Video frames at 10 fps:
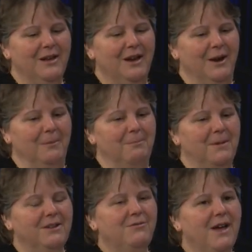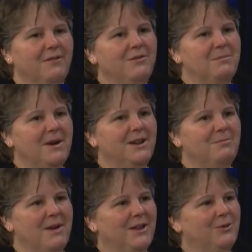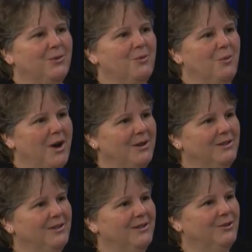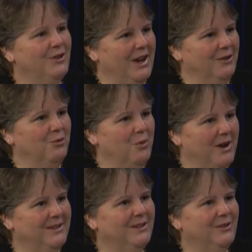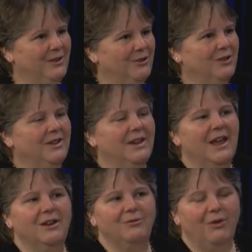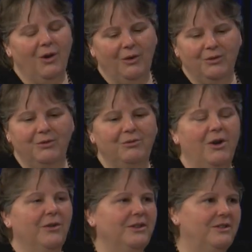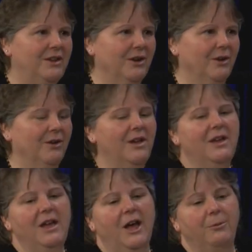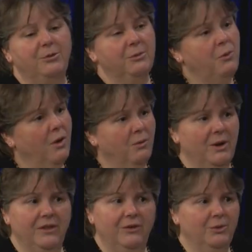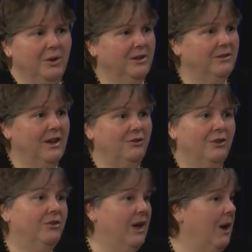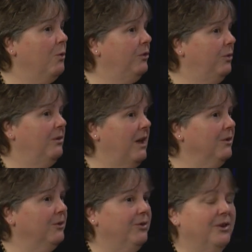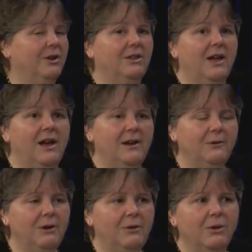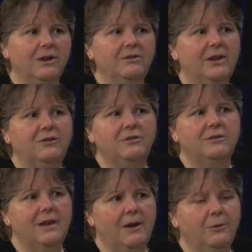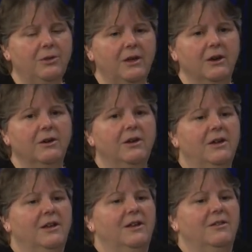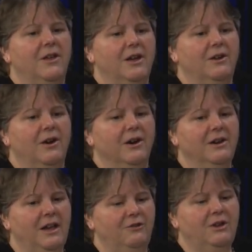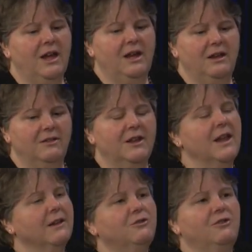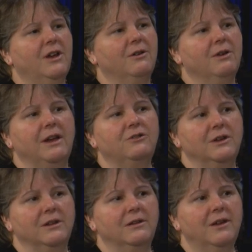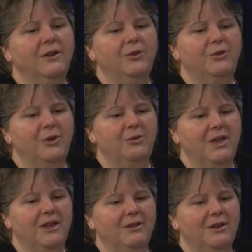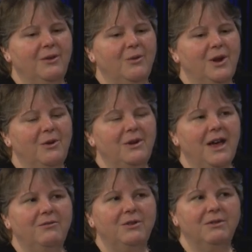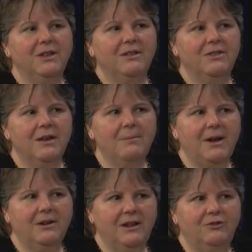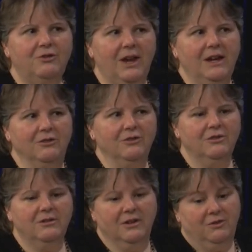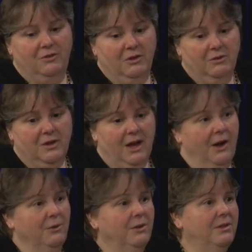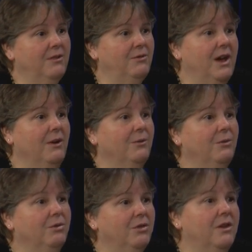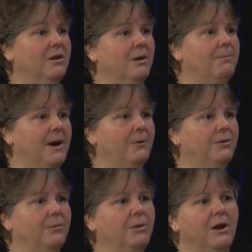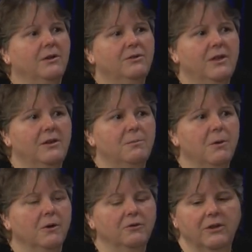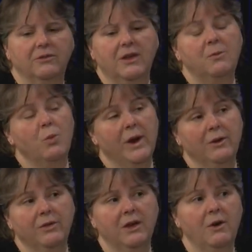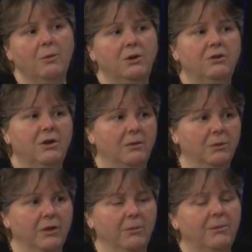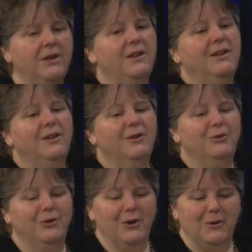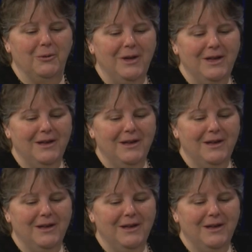But if everybody makes one change, one decision to get involved, volunteer, help support one of these organizations, ours or others, there are a lot of great organizations out there that are educating the next generation, so that we don't have to really think about it as change. It's just how you live now. You think about the products that you purchase and where they go when you're done with them. So